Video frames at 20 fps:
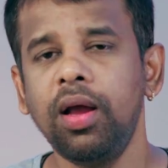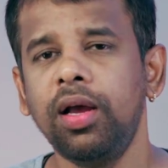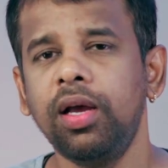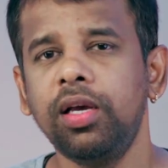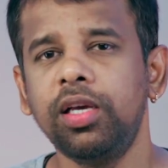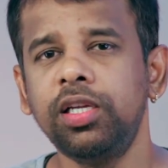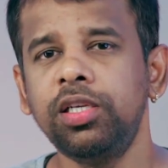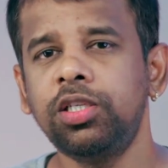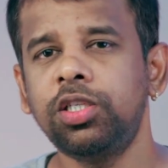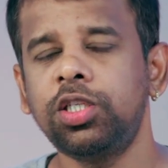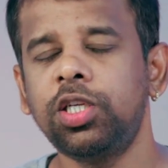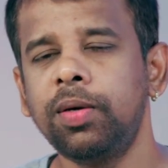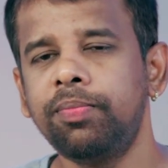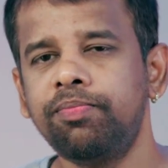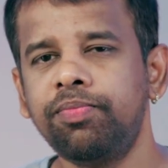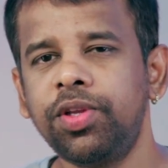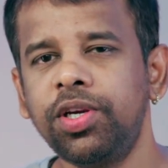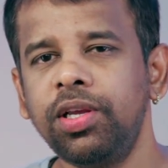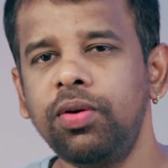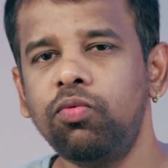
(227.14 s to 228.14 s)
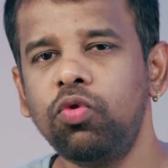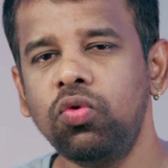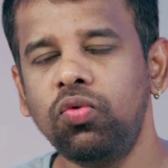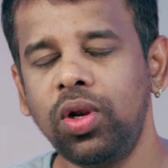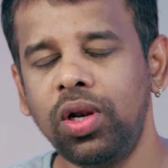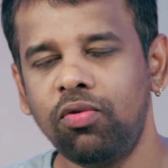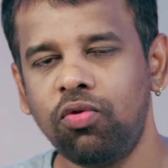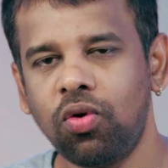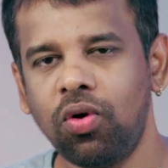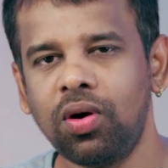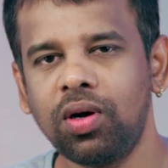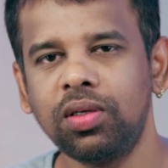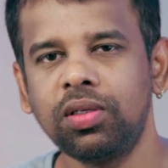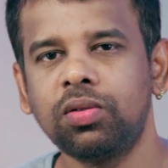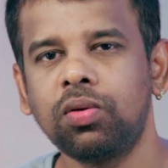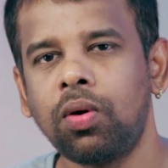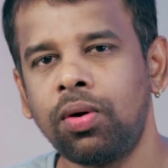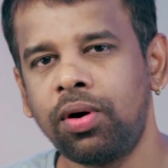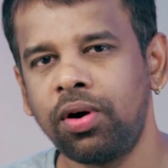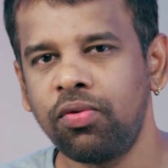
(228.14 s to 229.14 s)
In step 3, we will focus
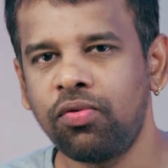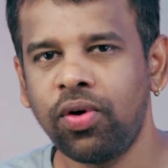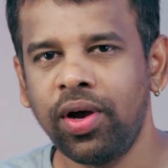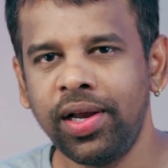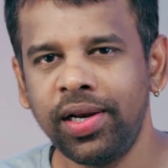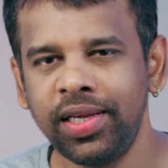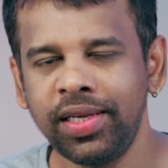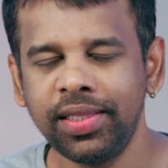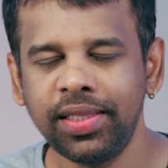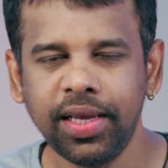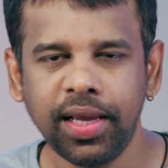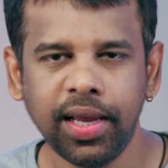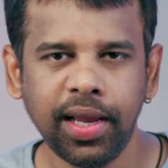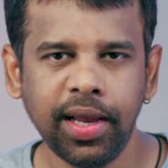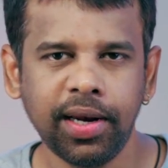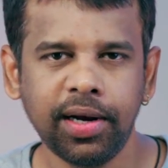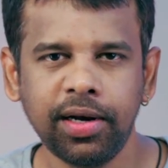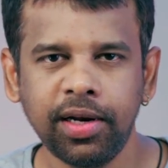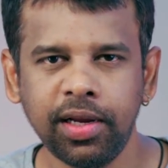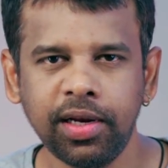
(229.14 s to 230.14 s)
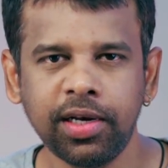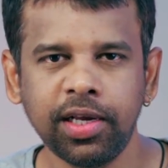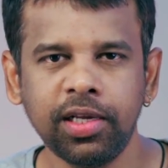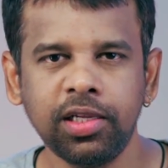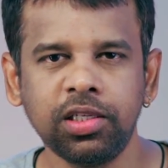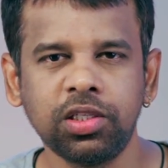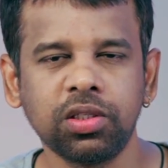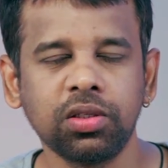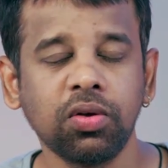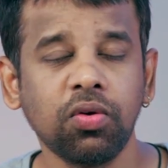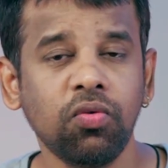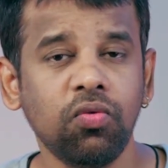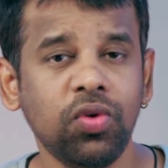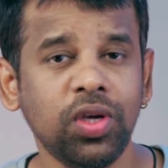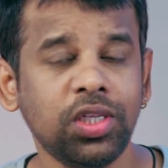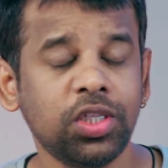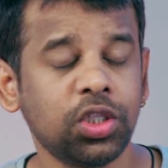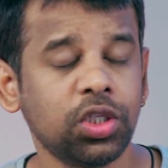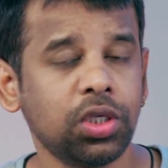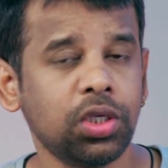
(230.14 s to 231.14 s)
on refining the hair details,
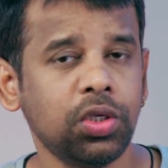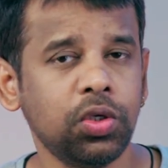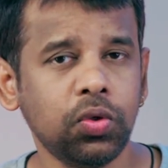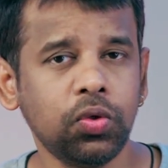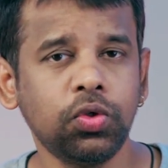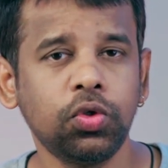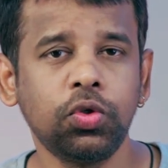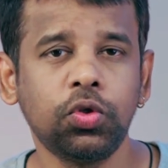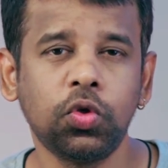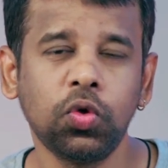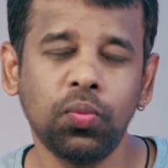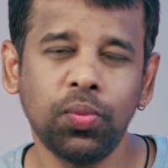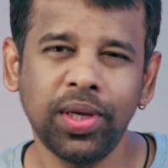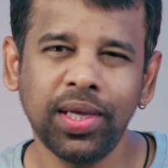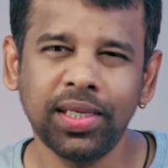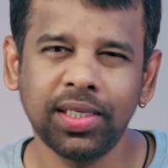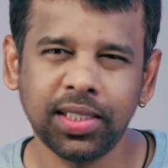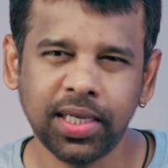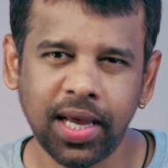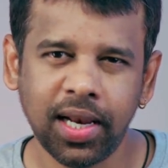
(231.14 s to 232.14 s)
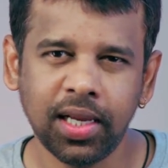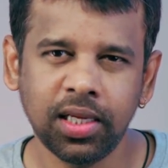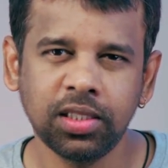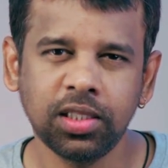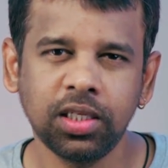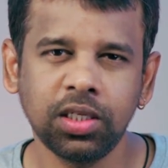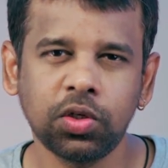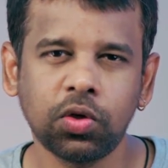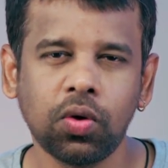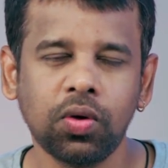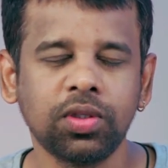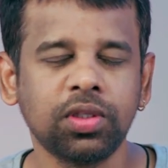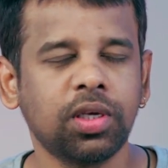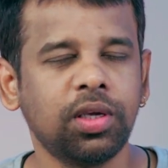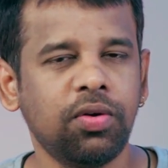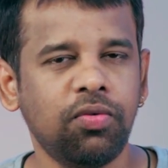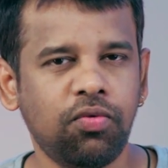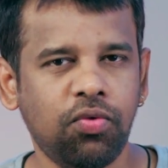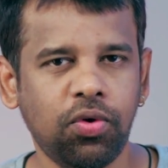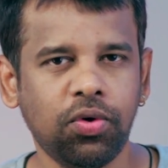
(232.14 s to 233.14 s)
which used to be a challenging task in
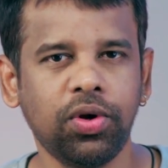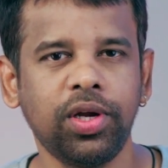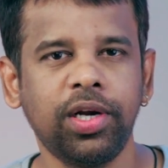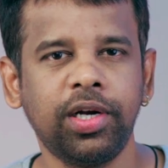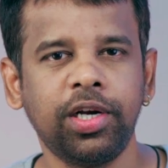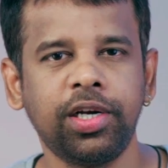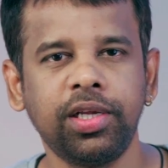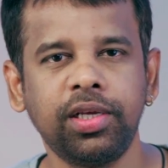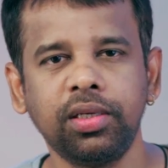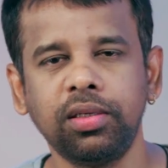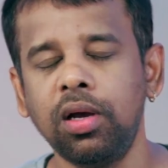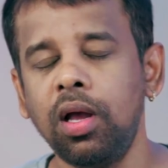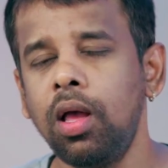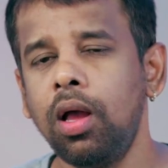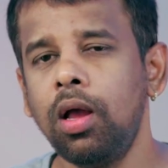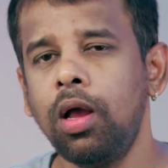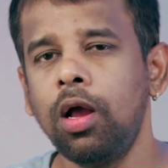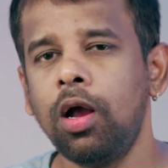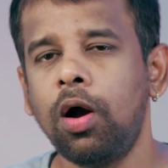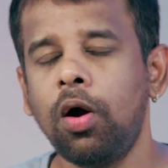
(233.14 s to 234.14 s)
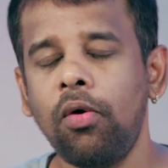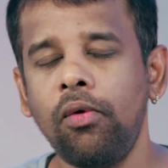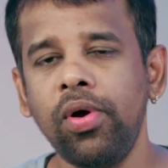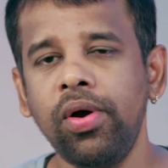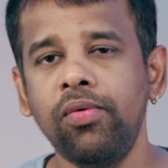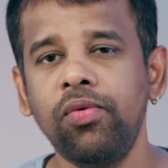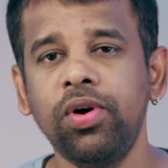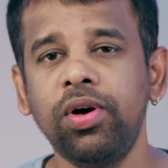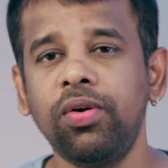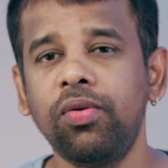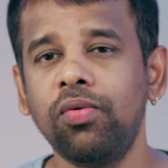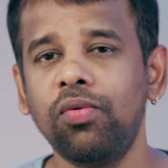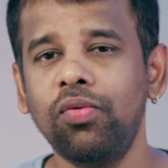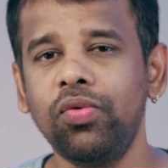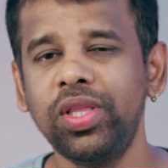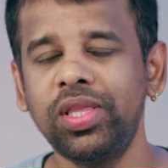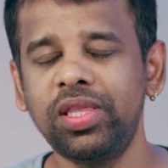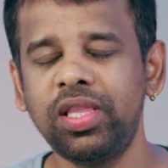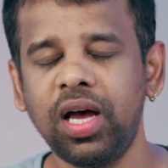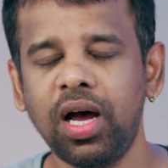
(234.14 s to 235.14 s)
photo editing. However,
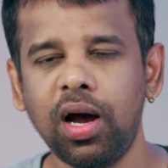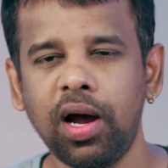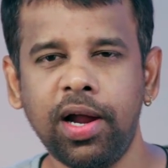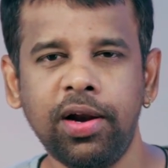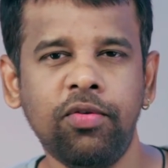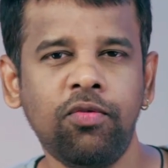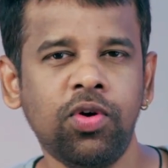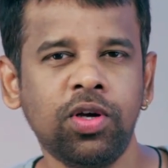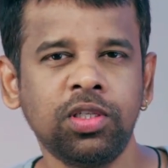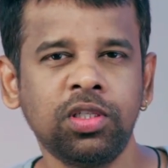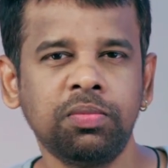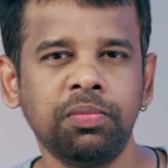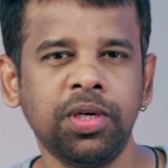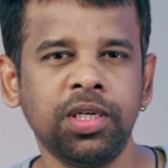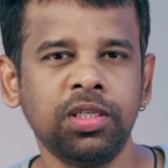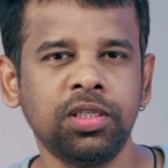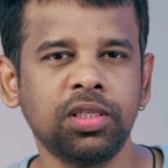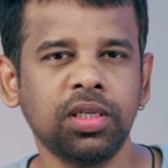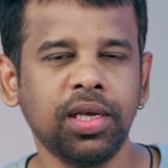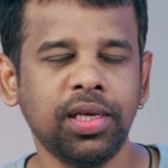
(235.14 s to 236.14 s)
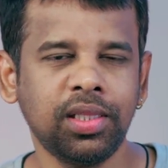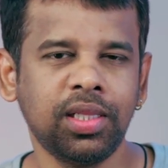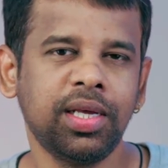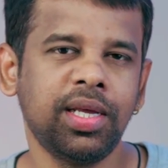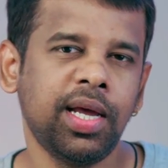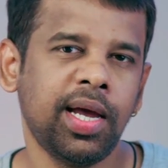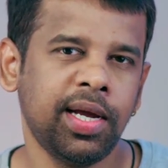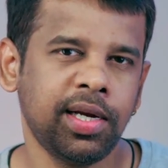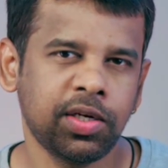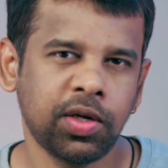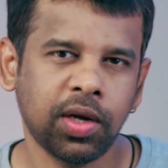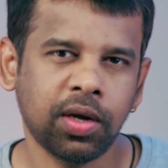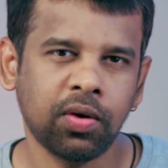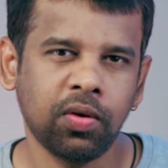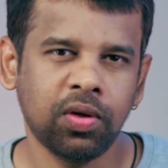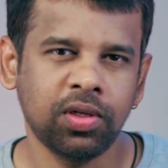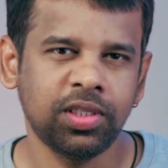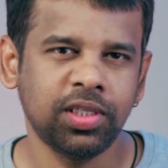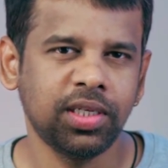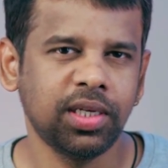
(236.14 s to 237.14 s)
with the advancements in the AI
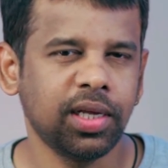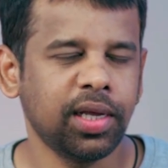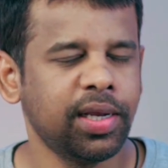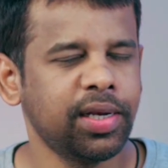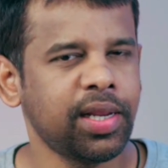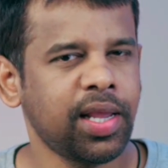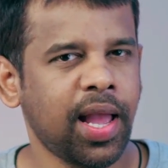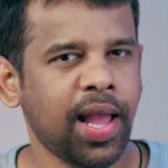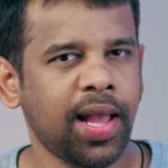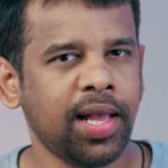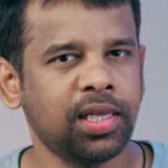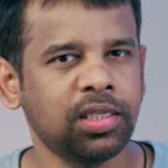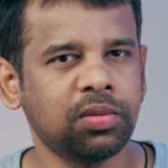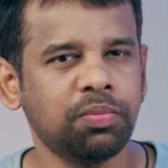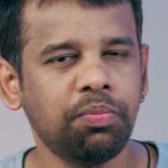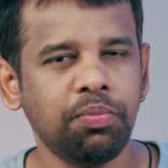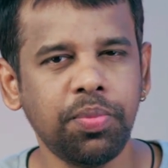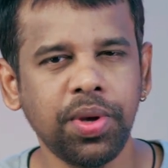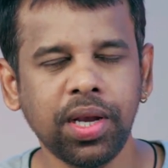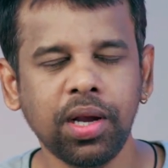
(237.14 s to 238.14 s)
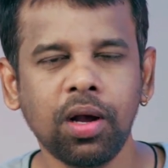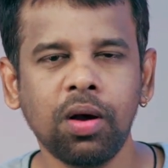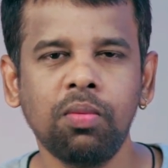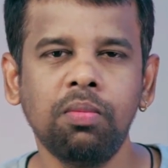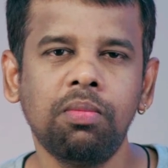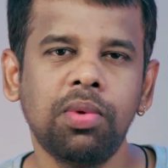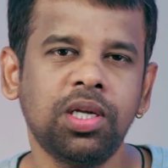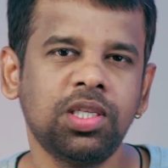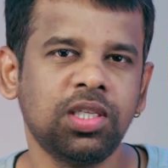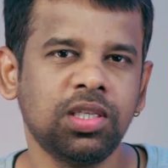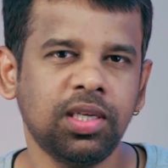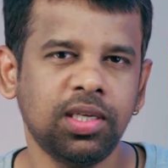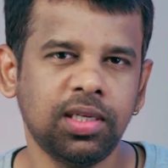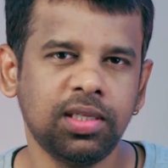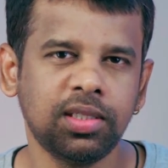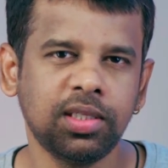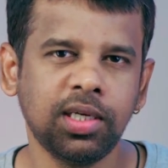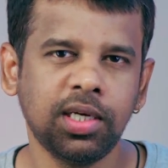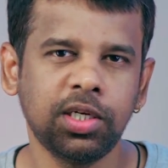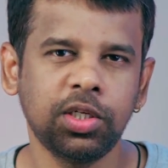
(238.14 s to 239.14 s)
technology, it has become much
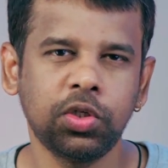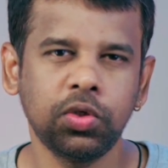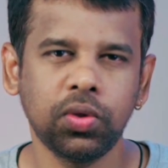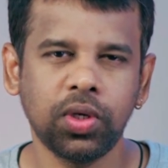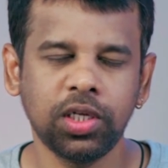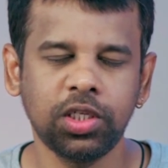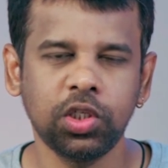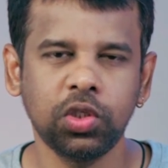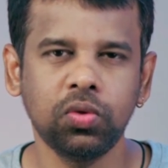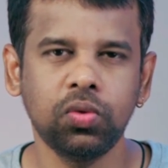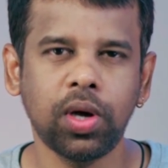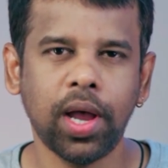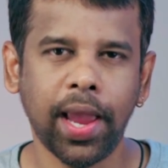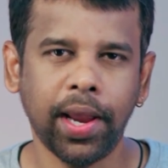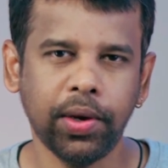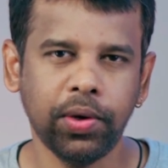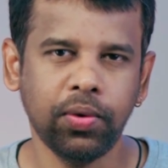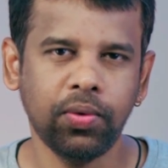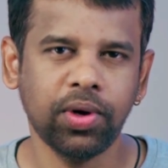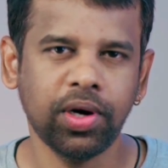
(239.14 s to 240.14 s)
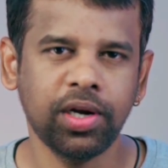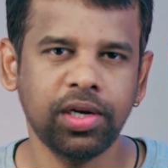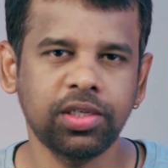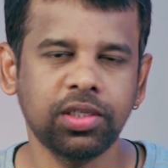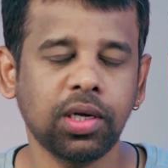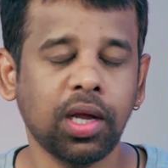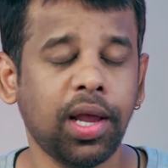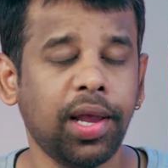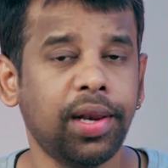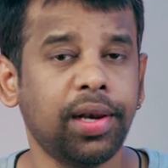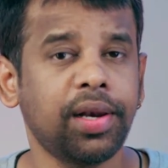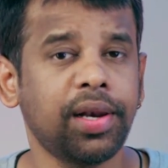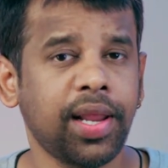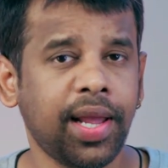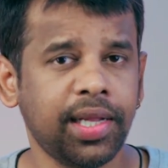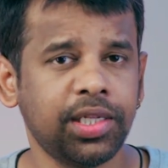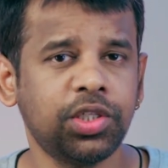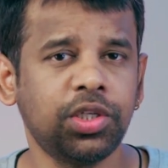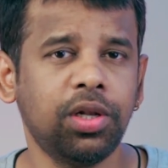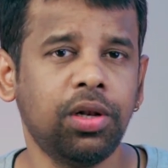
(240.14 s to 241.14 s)
easier to achieve accurate and
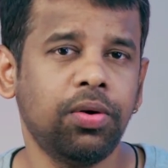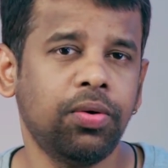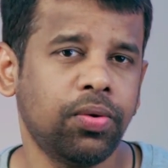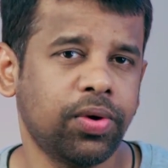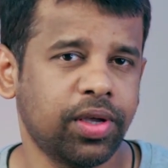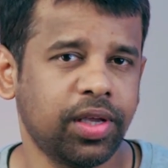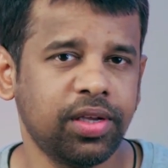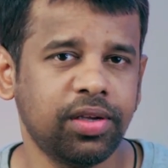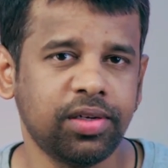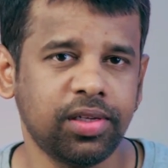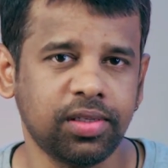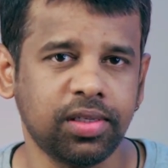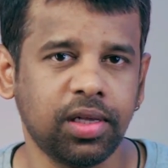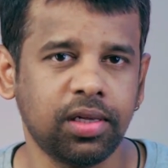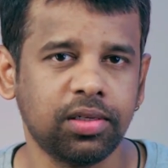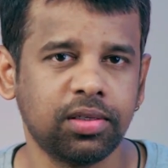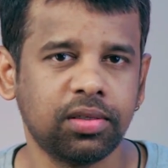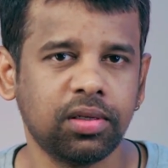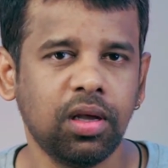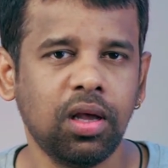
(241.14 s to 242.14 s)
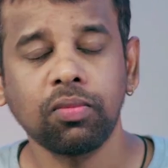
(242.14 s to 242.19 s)
natural looking results.